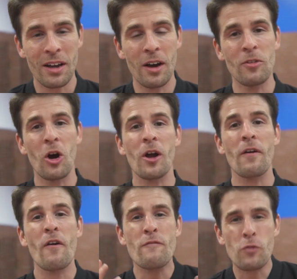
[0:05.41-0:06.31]
of
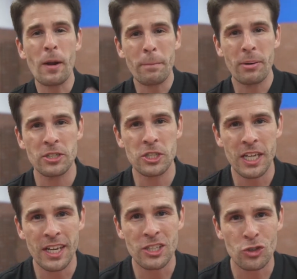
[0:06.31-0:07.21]
our front push
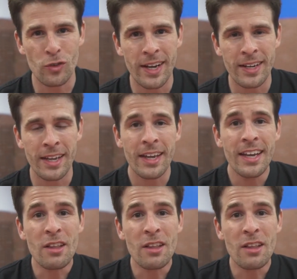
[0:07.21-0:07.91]
kick training.